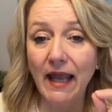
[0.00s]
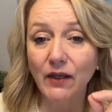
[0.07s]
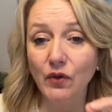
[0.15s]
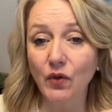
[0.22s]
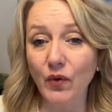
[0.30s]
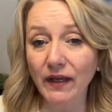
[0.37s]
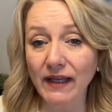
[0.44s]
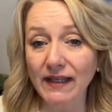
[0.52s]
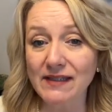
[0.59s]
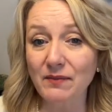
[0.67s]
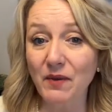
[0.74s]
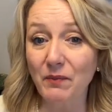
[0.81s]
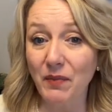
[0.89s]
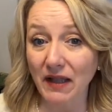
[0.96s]
and you're going to get
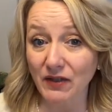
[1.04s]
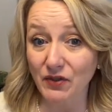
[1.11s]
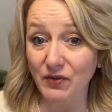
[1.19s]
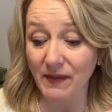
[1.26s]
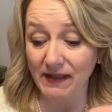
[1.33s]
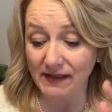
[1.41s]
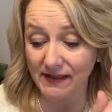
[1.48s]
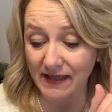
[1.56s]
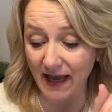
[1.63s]
some embellishments.